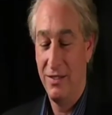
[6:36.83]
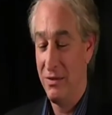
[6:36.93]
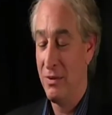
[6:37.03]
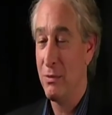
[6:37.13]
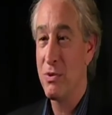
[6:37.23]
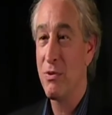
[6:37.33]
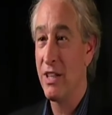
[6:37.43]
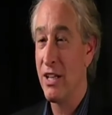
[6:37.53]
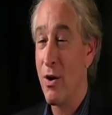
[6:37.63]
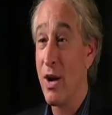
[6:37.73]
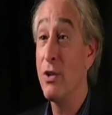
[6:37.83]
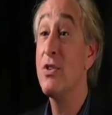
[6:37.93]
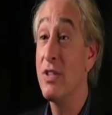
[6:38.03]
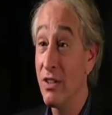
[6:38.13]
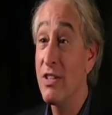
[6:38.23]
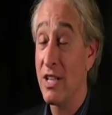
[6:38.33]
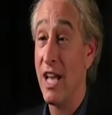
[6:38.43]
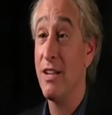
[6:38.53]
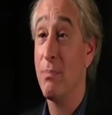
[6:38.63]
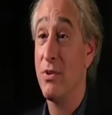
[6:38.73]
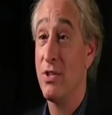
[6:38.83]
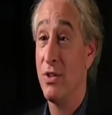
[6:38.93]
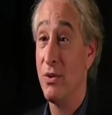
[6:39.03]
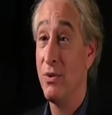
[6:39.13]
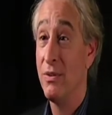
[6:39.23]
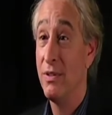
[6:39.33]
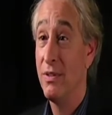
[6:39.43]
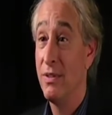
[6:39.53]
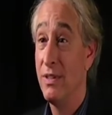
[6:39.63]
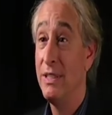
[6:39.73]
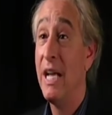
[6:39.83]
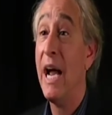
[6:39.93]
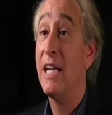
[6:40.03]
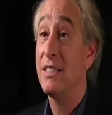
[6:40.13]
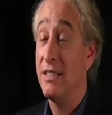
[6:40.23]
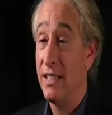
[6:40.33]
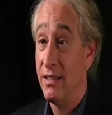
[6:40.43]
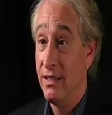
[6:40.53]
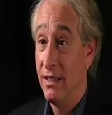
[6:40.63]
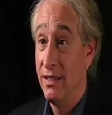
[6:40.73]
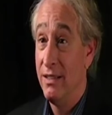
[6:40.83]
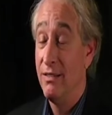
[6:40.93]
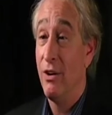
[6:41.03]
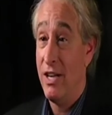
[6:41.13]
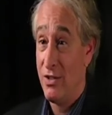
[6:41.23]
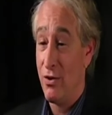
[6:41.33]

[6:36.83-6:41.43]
what was really going on, you still decided to pursue casting, right?